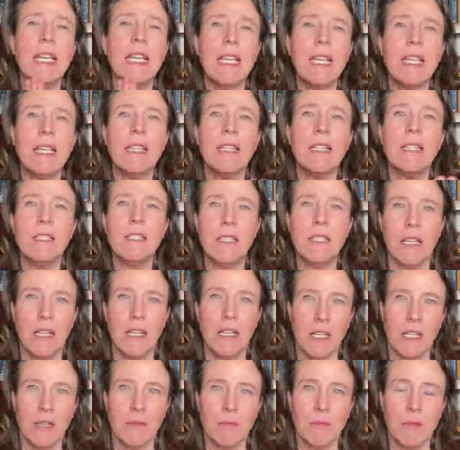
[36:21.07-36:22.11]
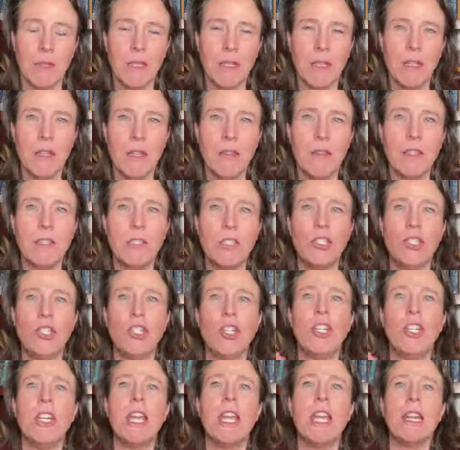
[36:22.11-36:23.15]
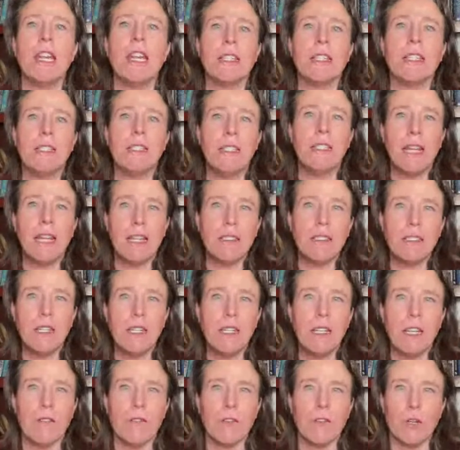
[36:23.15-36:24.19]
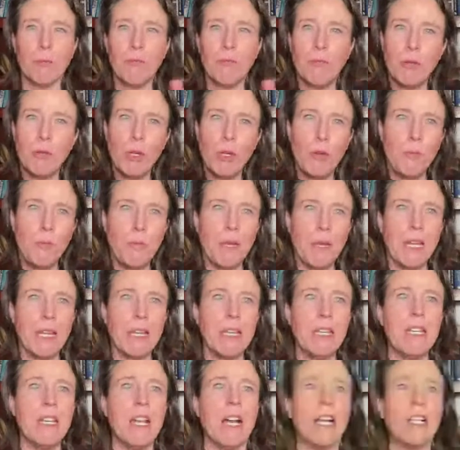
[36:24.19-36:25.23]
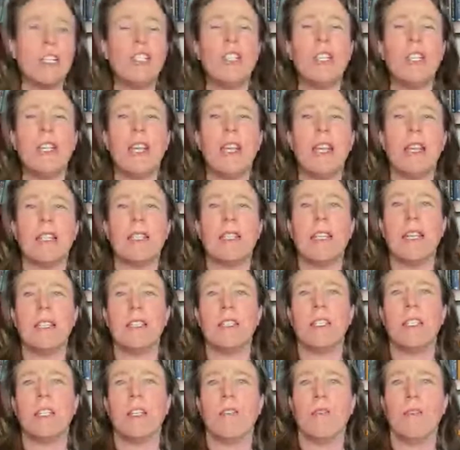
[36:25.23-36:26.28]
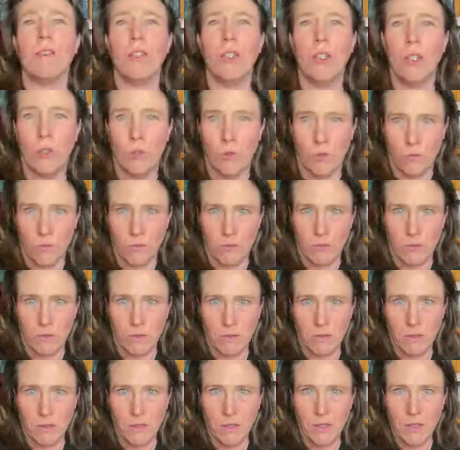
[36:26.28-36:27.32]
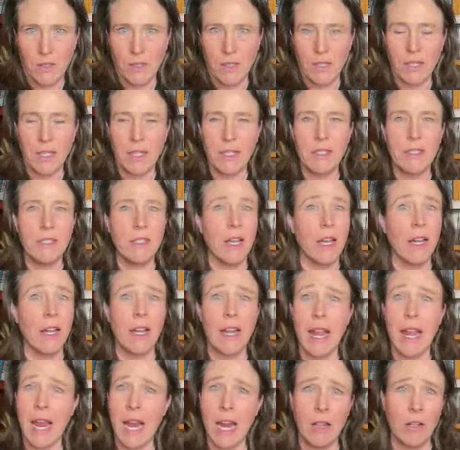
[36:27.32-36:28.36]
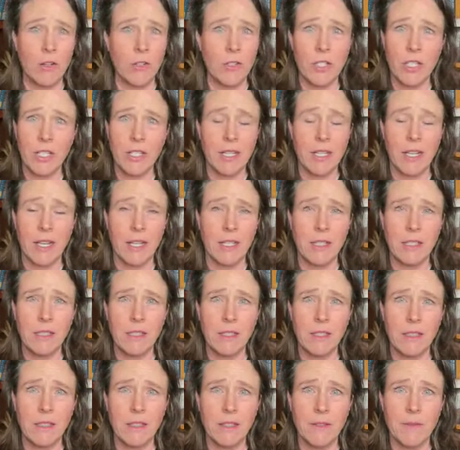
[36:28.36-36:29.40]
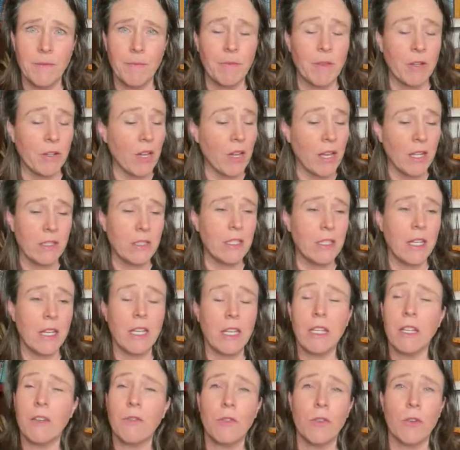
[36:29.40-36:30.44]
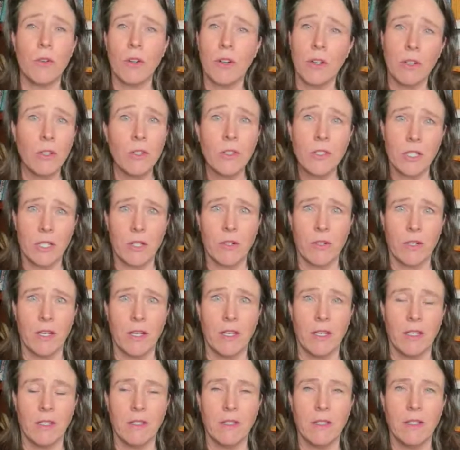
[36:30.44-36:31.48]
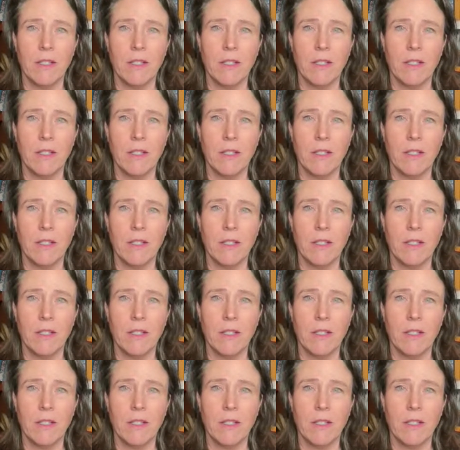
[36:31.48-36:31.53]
in time. This is genetic testing of your poop and not genetic testing of you. It's not an allergy test. They're not saying if you're allergic or not.